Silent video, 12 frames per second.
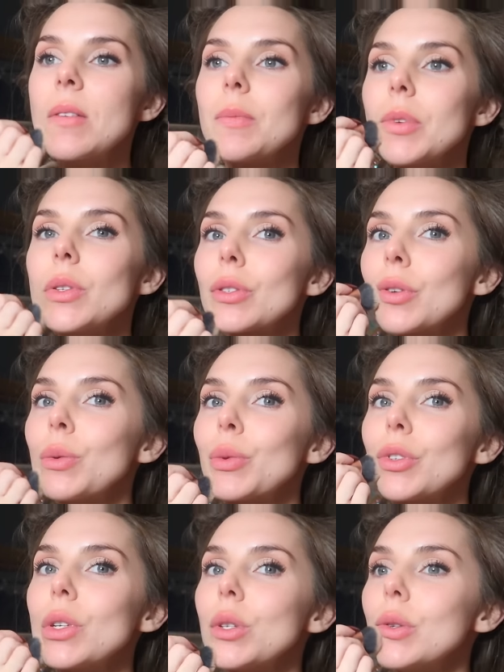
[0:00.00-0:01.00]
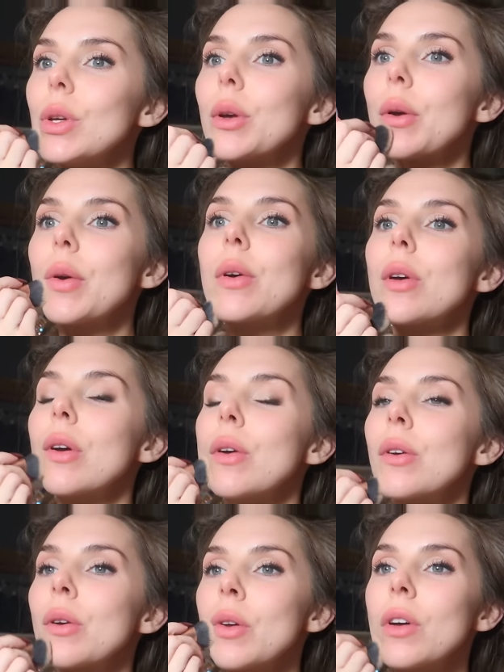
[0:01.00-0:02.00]
be so much easier.
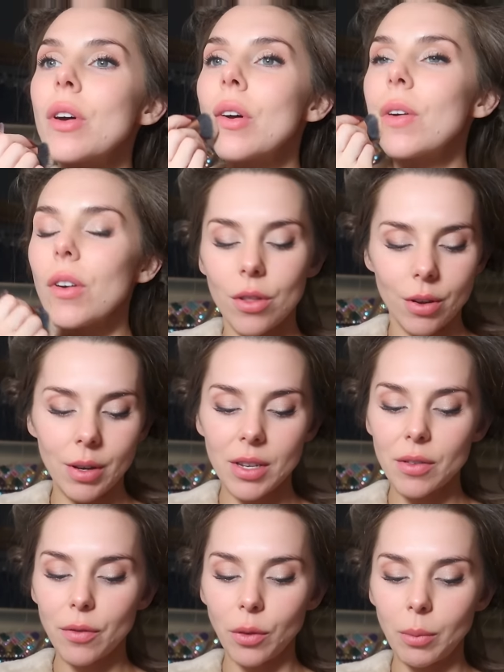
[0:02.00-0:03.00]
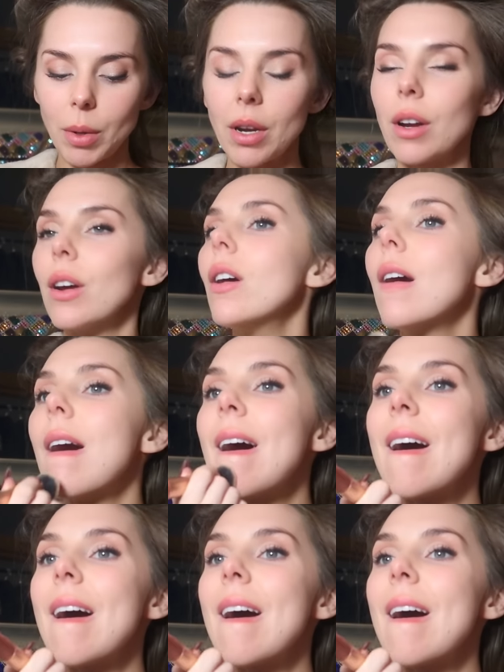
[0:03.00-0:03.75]
Oh, there it is, fun being a girl.